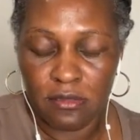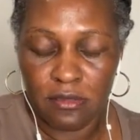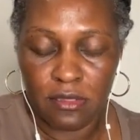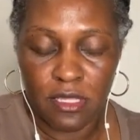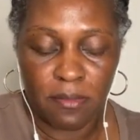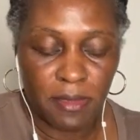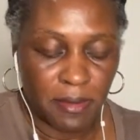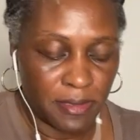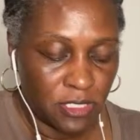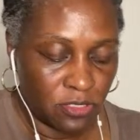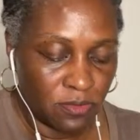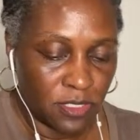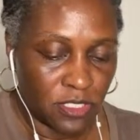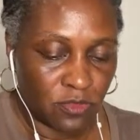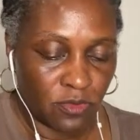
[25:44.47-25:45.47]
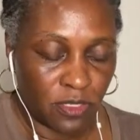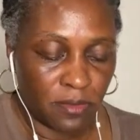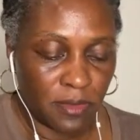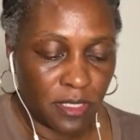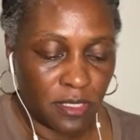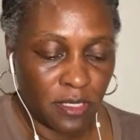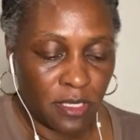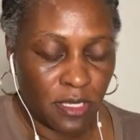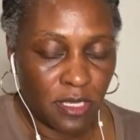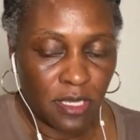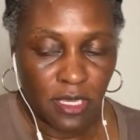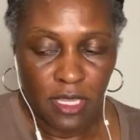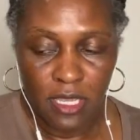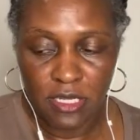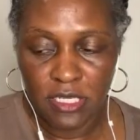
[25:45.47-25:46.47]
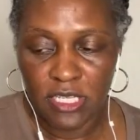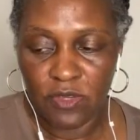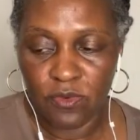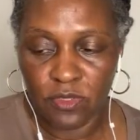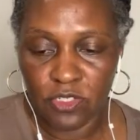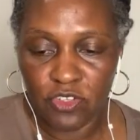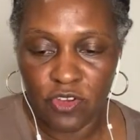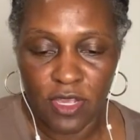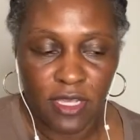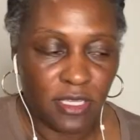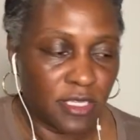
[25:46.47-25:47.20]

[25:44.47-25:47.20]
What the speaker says: I'm having too much watermelon. I did want to try a